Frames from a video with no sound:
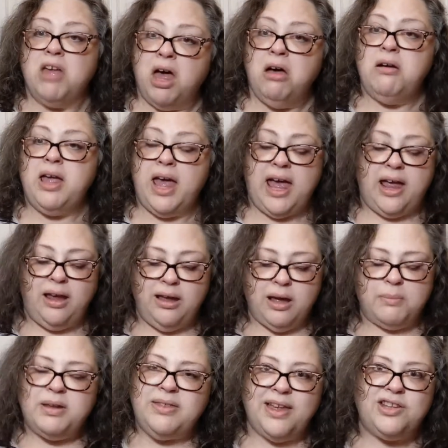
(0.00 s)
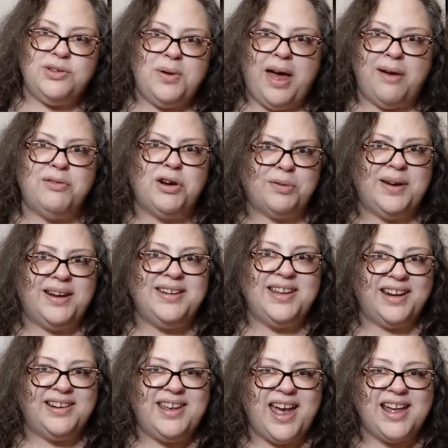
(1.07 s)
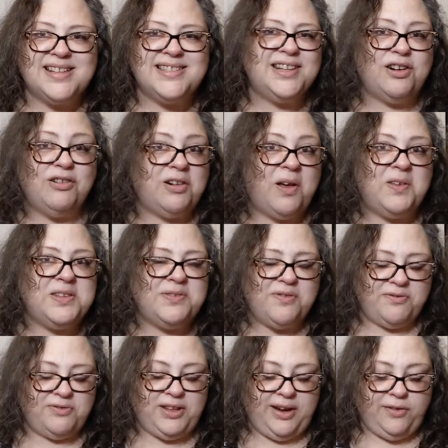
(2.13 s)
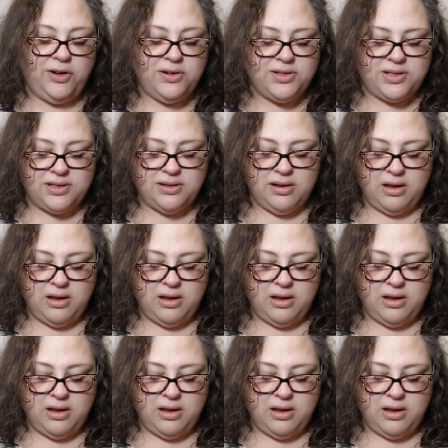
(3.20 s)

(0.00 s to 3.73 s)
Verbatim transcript: Okay, I mean, they do have Korean Kit Kats that are all different flavors.